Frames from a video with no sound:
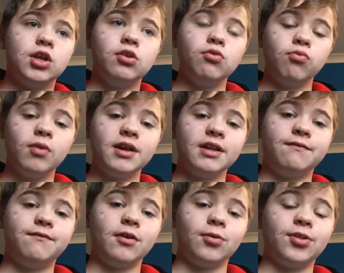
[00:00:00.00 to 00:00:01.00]
You really
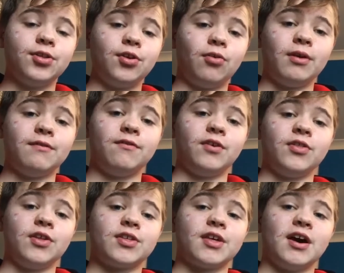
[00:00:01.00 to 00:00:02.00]
feel sorry for
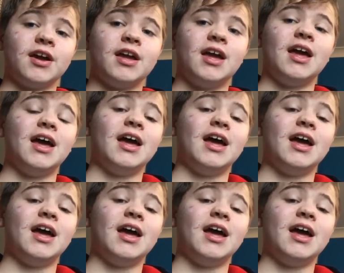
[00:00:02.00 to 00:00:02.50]
this guy.